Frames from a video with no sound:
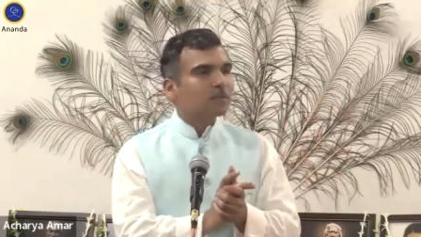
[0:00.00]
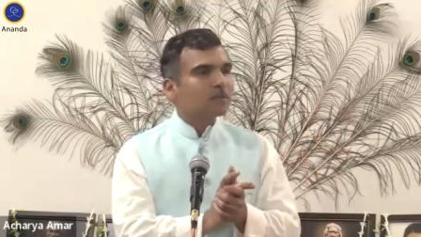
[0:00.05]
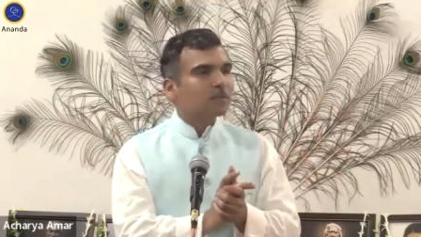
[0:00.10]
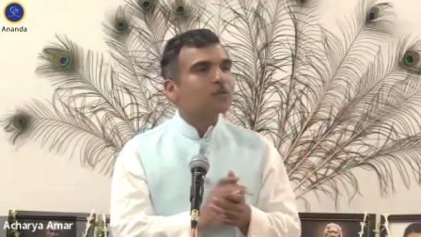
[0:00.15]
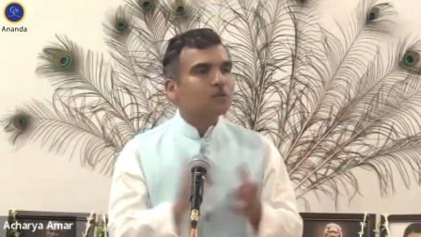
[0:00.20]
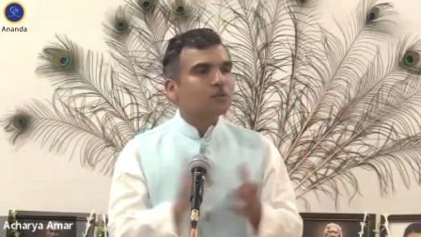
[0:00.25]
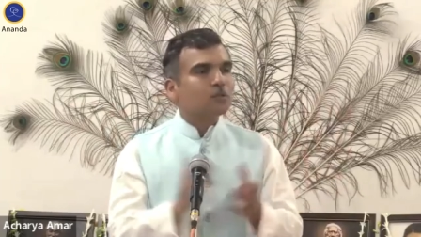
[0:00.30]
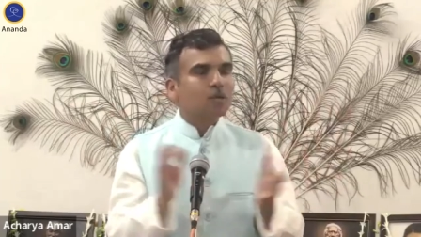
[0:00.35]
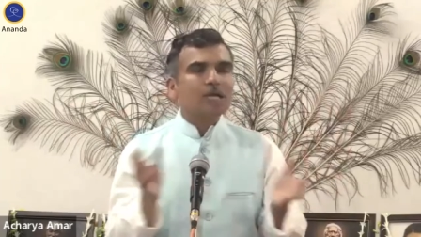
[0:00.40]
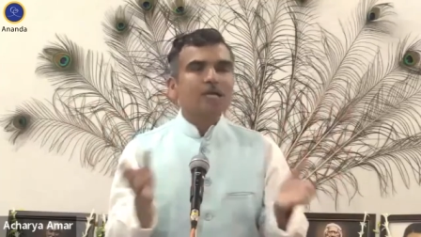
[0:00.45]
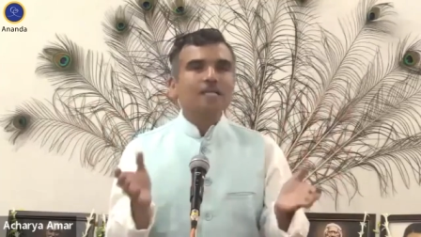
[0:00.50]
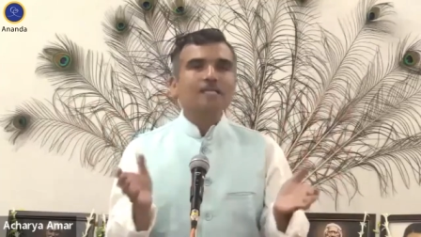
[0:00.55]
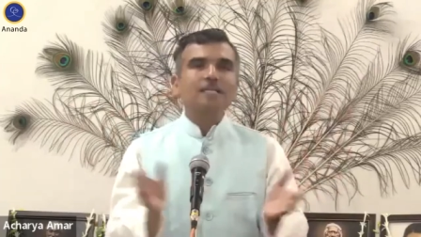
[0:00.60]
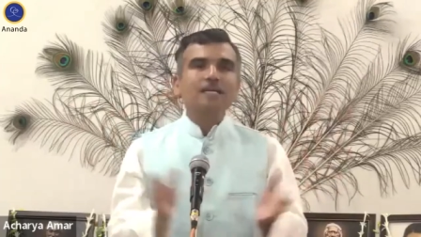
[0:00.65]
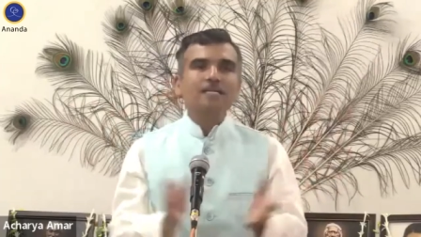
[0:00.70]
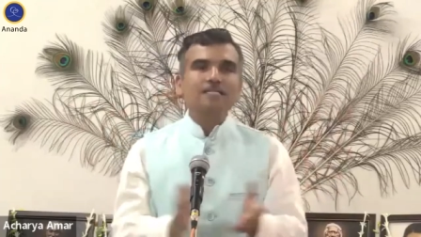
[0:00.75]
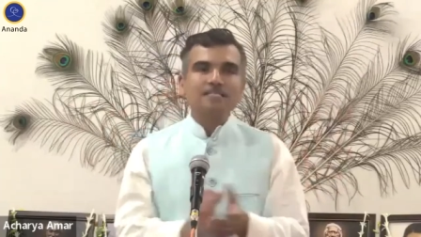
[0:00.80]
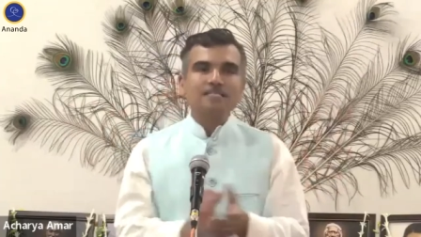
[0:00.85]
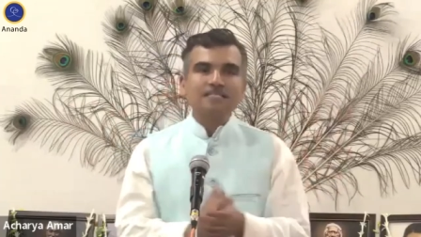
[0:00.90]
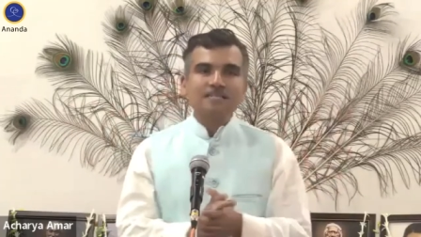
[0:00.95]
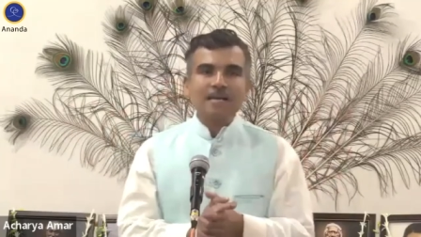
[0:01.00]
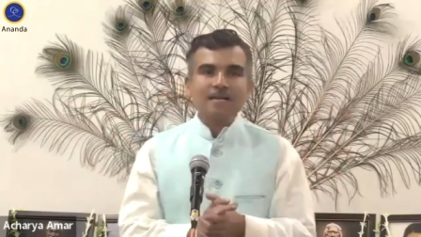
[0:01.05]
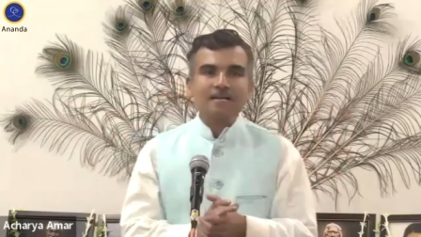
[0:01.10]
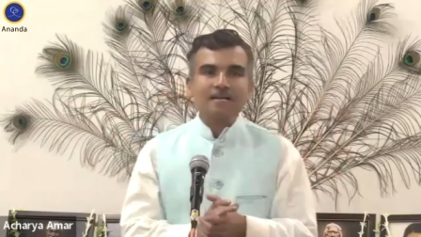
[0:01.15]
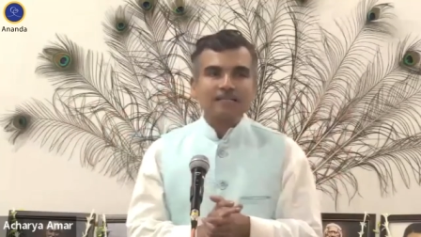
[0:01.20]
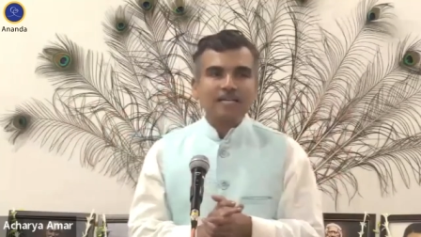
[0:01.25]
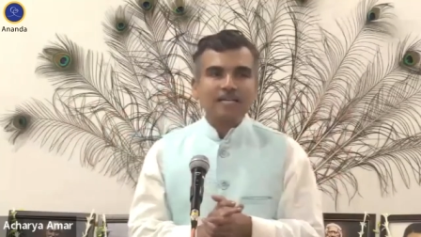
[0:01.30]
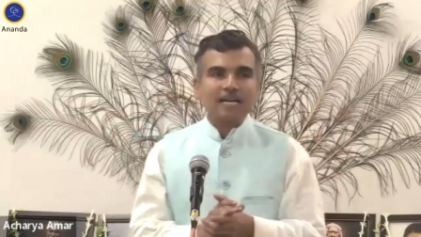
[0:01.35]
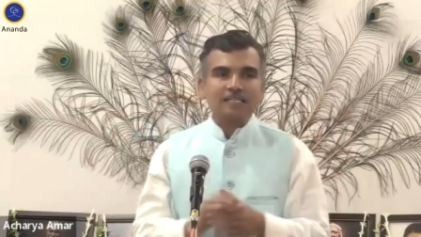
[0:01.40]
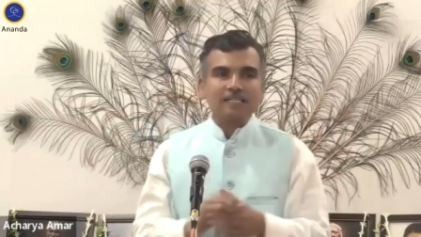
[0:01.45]
because Yogananda
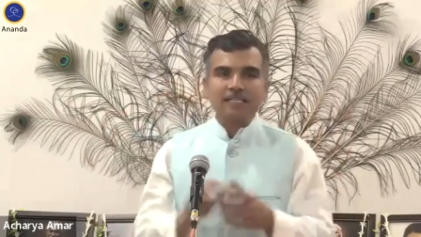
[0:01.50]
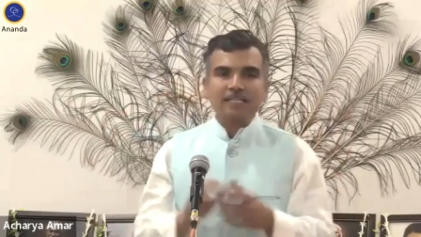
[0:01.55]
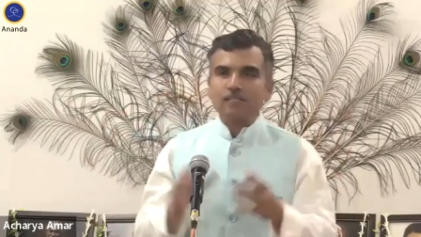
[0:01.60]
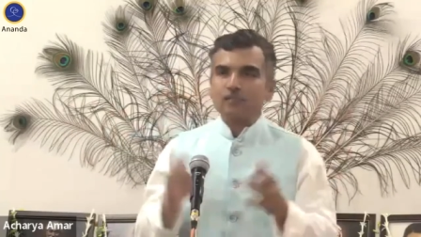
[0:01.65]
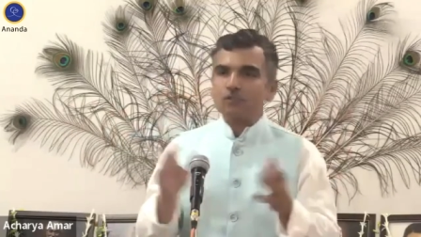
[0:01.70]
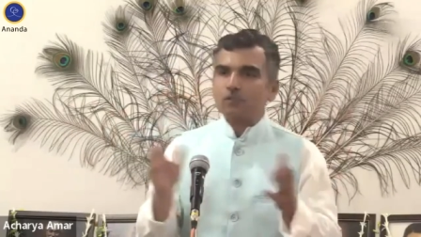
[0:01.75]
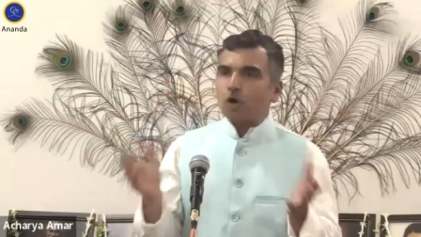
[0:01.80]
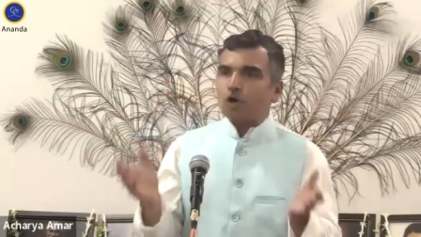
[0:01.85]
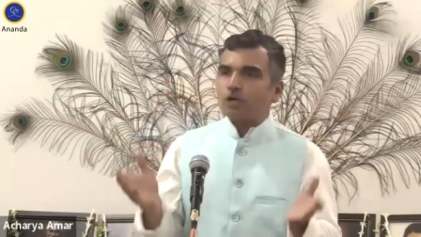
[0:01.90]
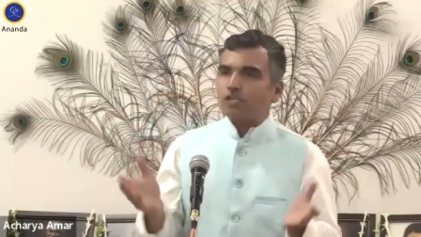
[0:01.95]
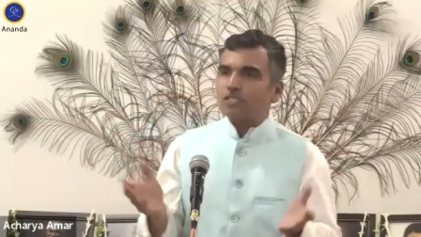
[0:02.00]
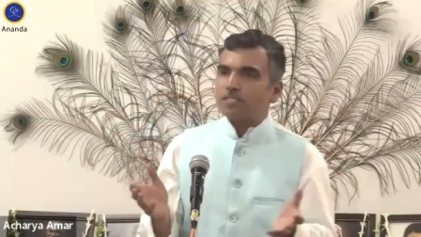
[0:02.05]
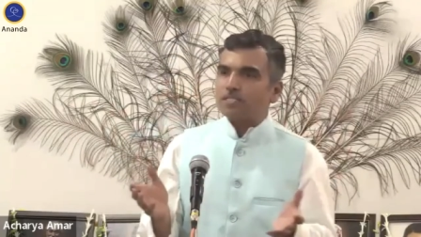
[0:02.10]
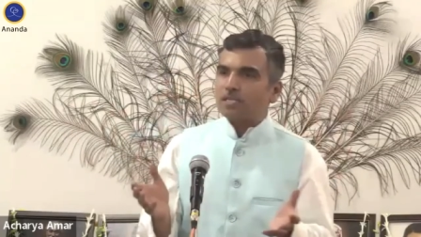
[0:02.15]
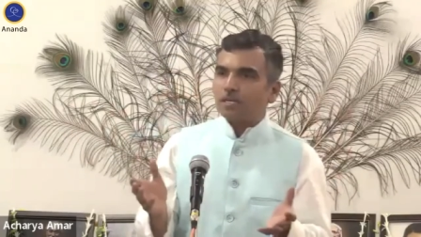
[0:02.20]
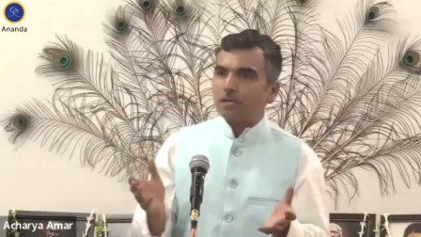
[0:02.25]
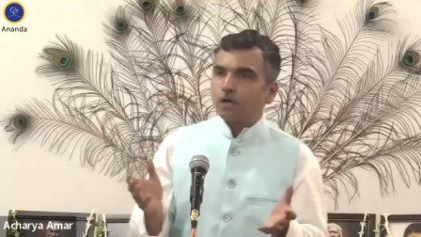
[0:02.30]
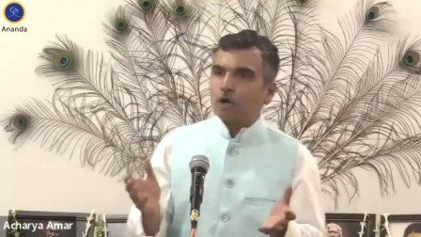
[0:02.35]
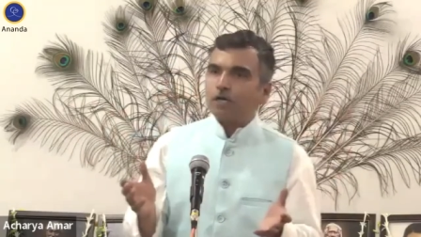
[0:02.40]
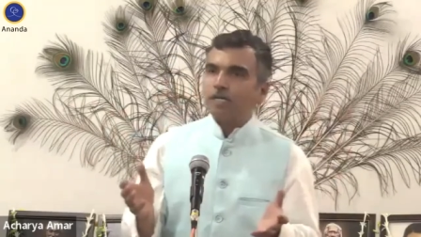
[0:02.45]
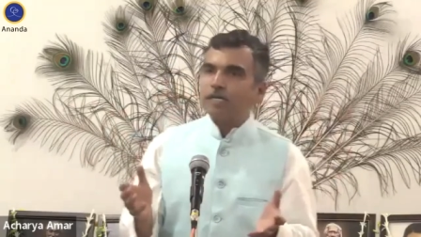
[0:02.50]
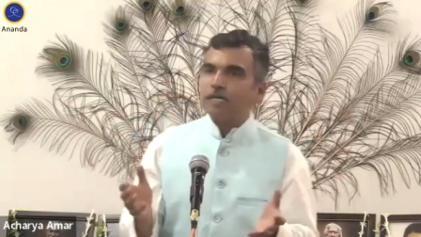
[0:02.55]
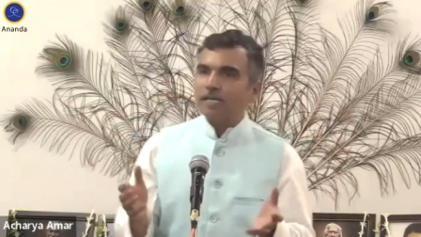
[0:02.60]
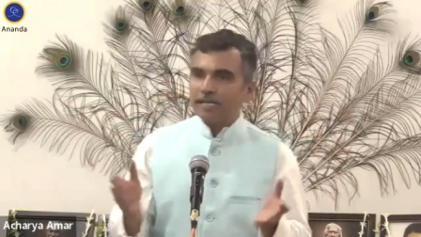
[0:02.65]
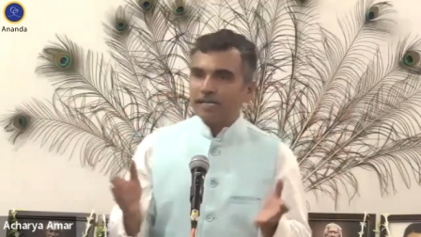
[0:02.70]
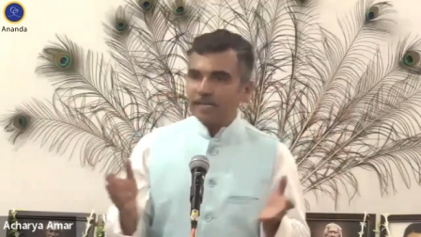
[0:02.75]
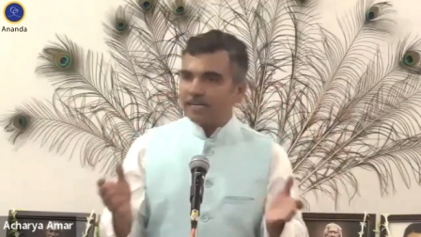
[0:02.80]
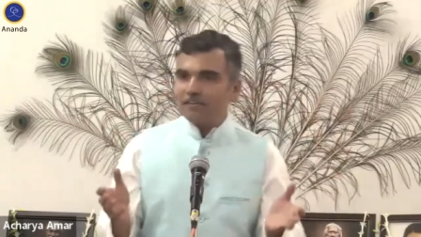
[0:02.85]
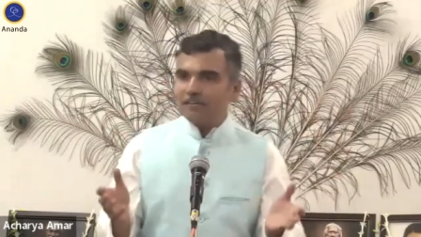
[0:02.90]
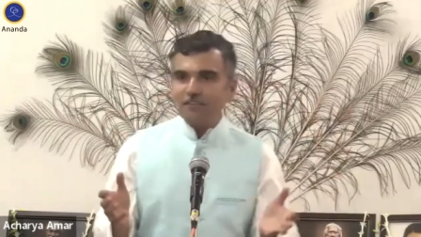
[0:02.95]
said that these thoughts are not
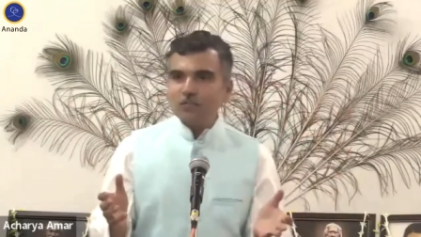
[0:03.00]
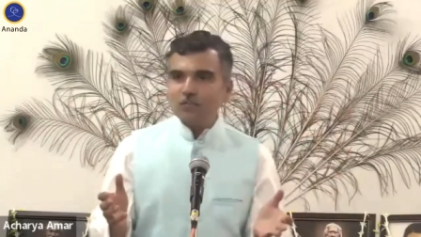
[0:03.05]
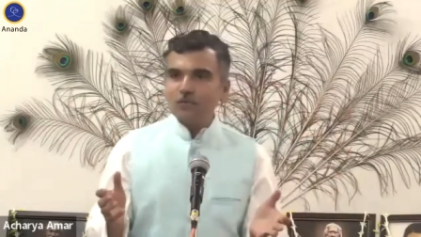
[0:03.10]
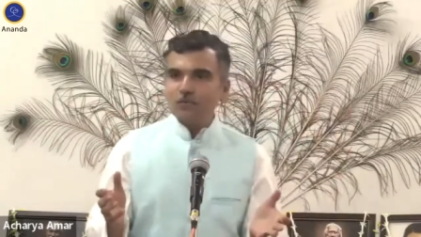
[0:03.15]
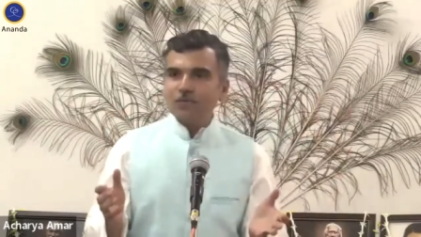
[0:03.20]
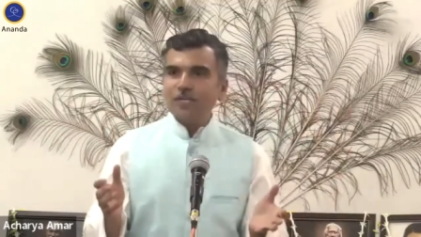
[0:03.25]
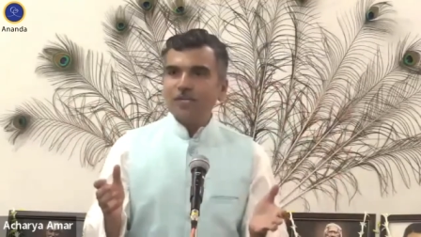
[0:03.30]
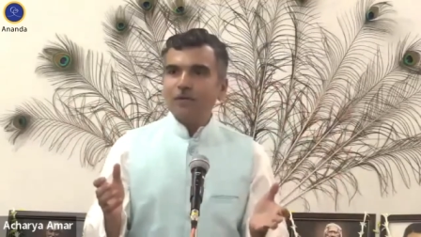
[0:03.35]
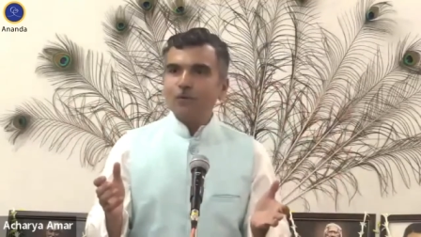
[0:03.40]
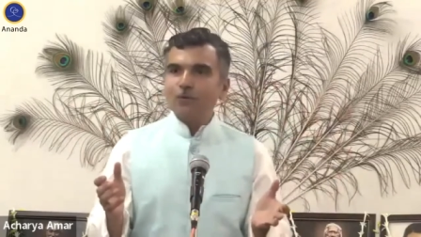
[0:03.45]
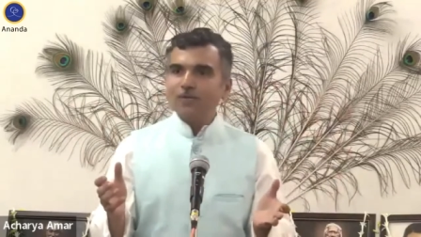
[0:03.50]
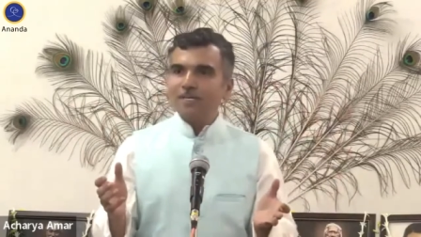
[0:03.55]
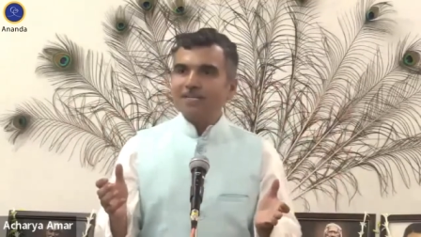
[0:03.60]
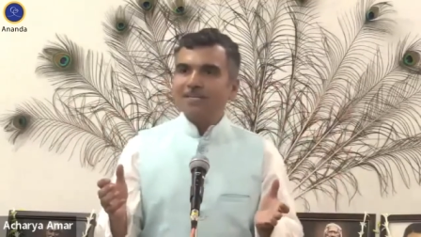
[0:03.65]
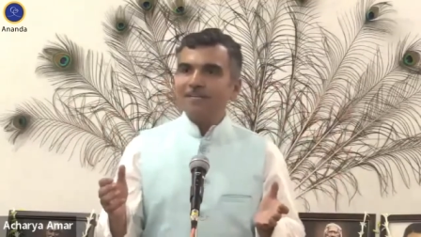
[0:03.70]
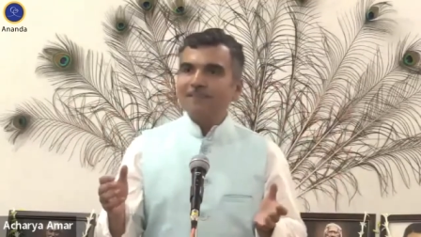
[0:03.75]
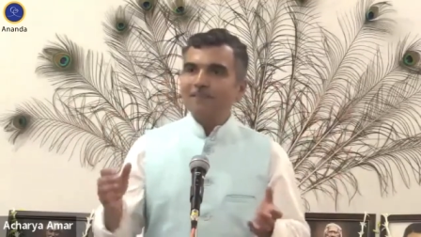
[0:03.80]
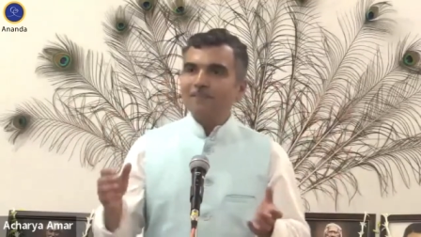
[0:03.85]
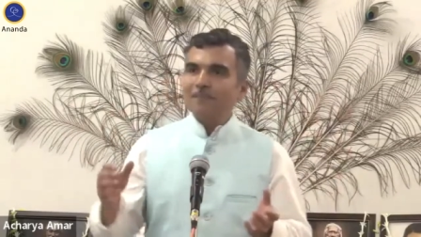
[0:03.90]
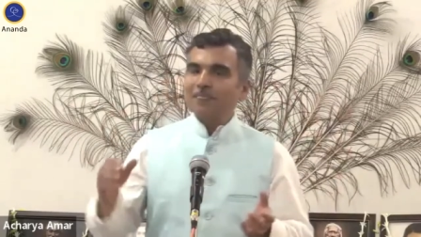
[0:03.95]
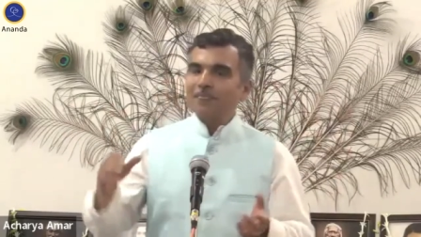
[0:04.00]
individually rooted.